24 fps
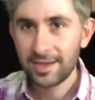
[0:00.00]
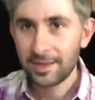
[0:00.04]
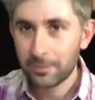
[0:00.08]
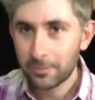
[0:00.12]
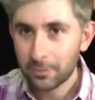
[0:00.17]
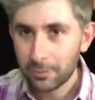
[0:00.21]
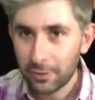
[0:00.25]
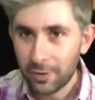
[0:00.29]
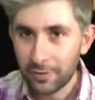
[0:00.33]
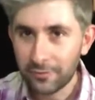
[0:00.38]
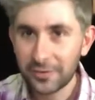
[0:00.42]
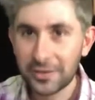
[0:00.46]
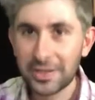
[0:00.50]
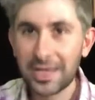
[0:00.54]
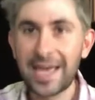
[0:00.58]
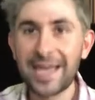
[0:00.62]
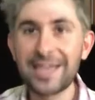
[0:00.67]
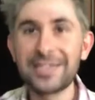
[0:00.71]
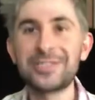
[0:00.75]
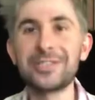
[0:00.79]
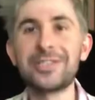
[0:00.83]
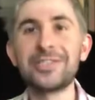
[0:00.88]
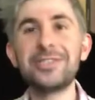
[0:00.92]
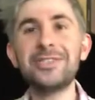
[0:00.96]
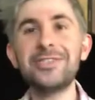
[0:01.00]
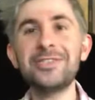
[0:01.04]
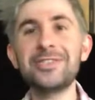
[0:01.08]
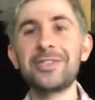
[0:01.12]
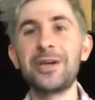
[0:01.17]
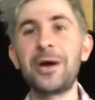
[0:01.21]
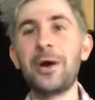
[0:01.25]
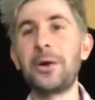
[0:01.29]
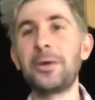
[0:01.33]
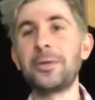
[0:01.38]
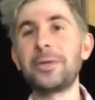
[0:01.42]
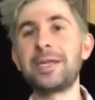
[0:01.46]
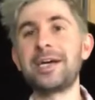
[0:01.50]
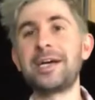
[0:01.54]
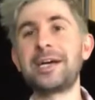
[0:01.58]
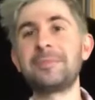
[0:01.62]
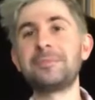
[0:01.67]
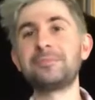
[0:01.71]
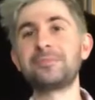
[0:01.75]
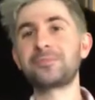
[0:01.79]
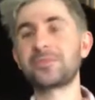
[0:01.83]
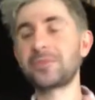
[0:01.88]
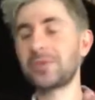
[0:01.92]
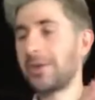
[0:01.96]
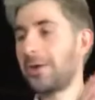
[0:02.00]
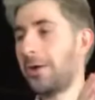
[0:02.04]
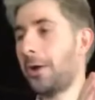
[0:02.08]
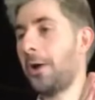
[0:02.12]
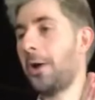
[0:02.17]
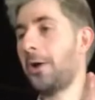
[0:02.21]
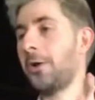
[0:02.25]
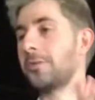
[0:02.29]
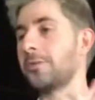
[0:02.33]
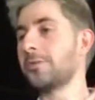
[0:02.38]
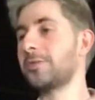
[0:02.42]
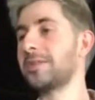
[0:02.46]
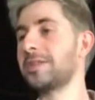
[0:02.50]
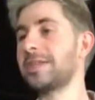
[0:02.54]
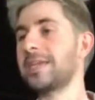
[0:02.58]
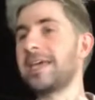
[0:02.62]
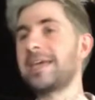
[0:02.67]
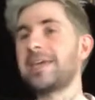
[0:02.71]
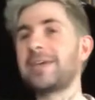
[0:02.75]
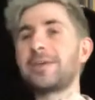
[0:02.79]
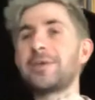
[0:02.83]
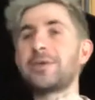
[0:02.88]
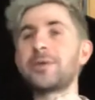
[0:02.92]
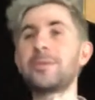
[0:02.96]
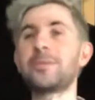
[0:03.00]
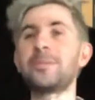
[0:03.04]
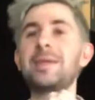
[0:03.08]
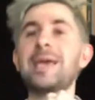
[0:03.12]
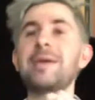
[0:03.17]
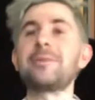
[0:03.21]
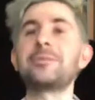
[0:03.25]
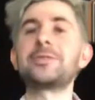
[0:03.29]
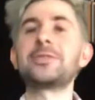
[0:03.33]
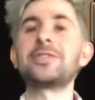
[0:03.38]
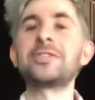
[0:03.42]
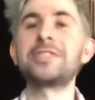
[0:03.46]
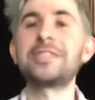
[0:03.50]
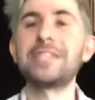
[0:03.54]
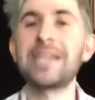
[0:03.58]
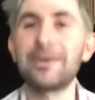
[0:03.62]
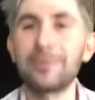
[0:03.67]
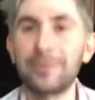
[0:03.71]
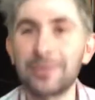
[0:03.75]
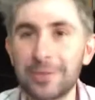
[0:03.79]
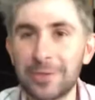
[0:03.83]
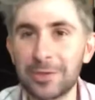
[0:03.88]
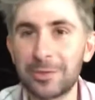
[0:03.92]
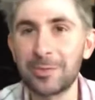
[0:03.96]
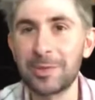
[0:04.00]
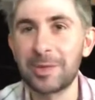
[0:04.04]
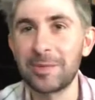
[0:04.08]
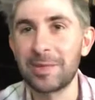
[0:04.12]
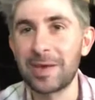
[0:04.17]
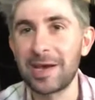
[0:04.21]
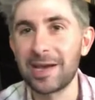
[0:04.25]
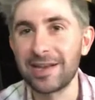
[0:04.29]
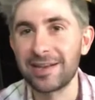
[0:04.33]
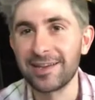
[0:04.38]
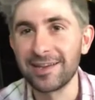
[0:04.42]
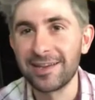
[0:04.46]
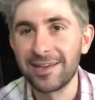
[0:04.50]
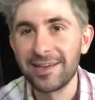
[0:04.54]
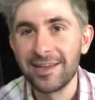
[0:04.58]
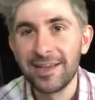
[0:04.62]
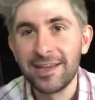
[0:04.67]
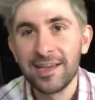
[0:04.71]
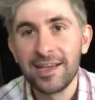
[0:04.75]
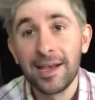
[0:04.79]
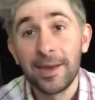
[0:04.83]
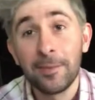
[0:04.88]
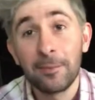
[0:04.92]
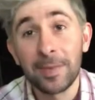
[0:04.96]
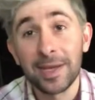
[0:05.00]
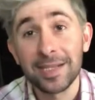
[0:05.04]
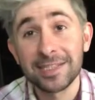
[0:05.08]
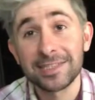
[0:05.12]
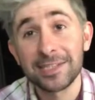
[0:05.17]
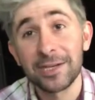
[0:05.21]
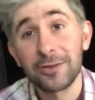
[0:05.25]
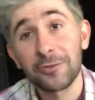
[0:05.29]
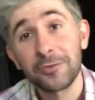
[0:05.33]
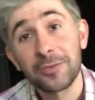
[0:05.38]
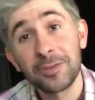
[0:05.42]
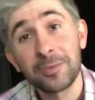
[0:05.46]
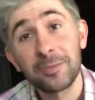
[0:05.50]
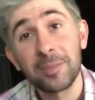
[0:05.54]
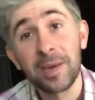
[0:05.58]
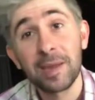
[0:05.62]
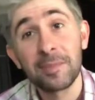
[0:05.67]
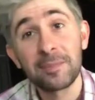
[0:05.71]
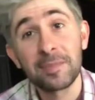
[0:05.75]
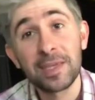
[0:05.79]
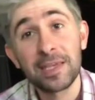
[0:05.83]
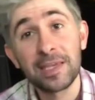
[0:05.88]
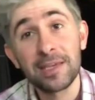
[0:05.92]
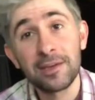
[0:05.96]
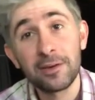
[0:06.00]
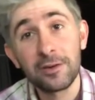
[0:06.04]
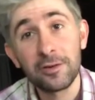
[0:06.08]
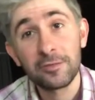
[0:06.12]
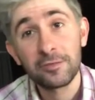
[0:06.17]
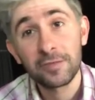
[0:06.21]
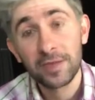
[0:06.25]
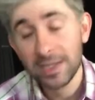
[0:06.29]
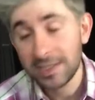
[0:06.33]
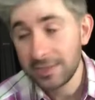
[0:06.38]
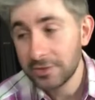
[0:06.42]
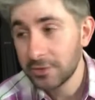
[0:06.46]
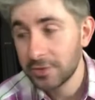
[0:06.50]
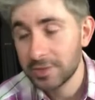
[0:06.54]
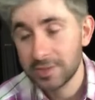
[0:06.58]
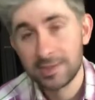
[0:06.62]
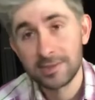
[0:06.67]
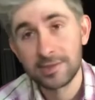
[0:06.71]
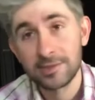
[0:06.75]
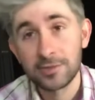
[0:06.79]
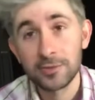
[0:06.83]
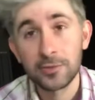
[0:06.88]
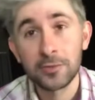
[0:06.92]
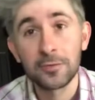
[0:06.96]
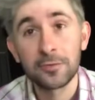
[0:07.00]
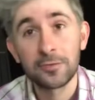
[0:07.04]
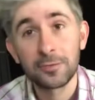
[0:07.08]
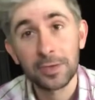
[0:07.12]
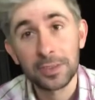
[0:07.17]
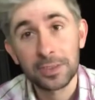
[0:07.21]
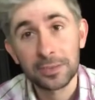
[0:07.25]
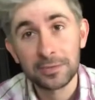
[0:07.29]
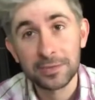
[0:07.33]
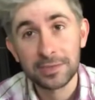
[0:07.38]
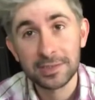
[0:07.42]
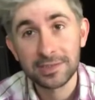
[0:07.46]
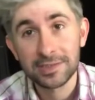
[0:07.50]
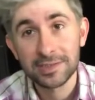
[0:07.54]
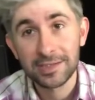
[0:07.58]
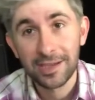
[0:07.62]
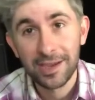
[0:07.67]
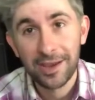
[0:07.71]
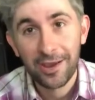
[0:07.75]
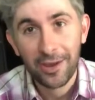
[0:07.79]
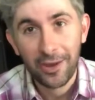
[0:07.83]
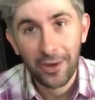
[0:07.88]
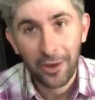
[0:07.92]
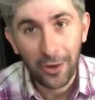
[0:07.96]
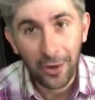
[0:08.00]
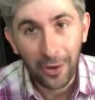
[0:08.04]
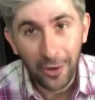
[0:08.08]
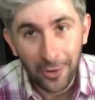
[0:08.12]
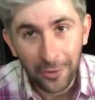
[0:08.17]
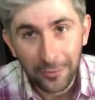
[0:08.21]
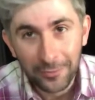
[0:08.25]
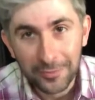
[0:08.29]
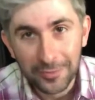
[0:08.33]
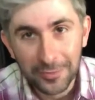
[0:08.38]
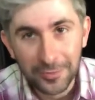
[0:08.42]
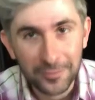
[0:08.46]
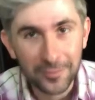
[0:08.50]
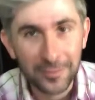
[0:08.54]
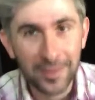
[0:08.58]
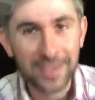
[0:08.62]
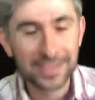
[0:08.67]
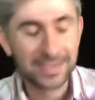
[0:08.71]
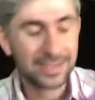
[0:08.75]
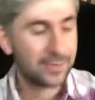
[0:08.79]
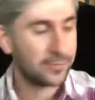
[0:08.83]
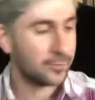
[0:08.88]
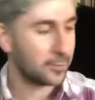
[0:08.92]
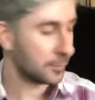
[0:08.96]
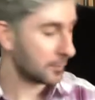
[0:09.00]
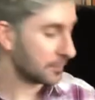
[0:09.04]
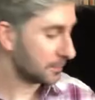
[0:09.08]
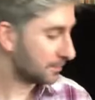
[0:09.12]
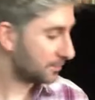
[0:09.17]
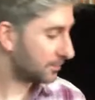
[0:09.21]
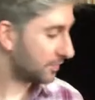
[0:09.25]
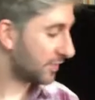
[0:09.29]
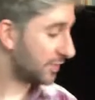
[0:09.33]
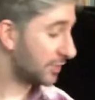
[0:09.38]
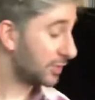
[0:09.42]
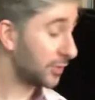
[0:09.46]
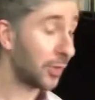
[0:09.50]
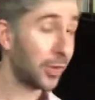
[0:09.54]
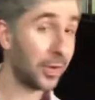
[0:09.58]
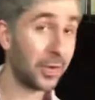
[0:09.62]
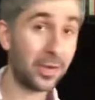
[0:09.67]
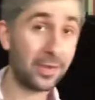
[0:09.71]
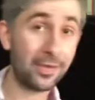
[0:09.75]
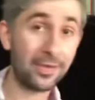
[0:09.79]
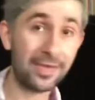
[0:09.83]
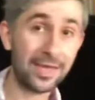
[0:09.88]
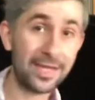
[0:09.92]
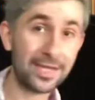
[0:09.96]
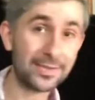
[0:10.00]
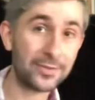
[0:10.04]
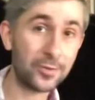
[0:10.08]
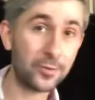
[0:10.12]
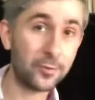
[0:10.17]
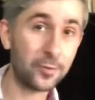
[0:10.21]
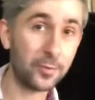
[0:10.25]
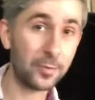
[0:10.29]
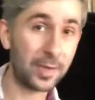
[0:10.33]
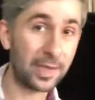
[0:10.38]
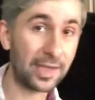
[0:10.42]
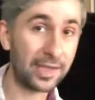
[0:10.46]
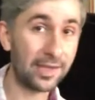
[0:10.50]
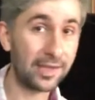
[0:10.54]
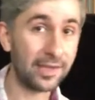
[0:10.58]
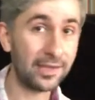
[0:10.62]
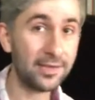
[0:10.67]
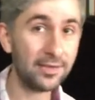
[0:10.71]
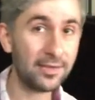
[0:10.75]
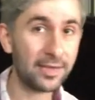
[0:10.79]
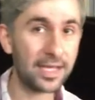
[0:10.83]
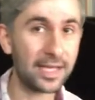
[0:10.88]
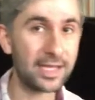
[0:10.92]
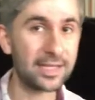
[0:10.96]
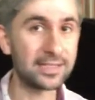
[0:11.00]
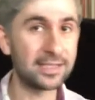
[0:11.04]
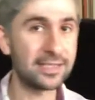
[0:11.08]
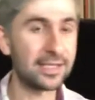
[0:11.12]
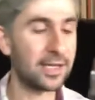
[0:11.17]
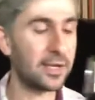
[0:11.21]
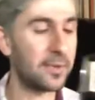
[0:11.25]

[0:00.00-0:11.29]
provocations, I'll hopefully be able to share a little bit about myself that might be of interest to followers of the festival. So thanks all for being here, and